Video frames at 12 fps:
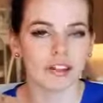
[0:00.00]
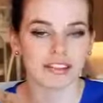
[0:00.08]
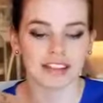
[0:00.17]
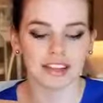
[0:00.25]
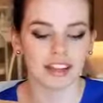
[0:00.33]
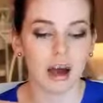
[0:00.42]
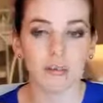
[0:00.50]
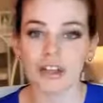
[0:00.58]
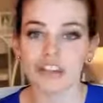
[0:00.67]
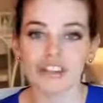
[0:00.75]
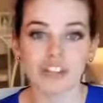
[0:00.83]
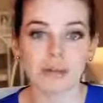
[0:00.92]
As I said, the
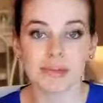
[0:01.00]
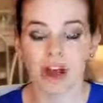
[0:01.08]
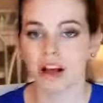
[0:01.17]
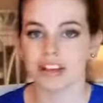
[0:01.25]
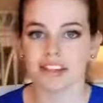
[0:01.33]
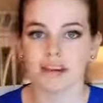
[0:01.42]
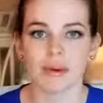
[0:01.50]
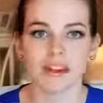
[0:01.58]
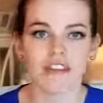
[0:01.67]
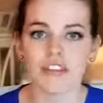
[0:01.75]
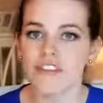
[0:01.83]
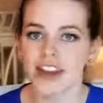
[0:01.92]
company just seems awesome. I
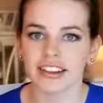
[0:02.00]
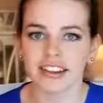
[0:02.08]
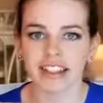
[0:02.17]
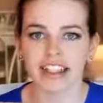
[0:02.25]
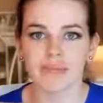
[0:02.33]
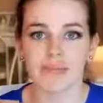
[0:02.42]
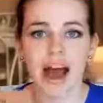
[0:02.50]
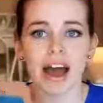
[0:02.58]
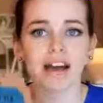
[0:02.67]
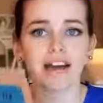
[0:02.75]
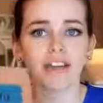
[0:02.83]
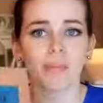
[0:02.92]
love the fact that they give back.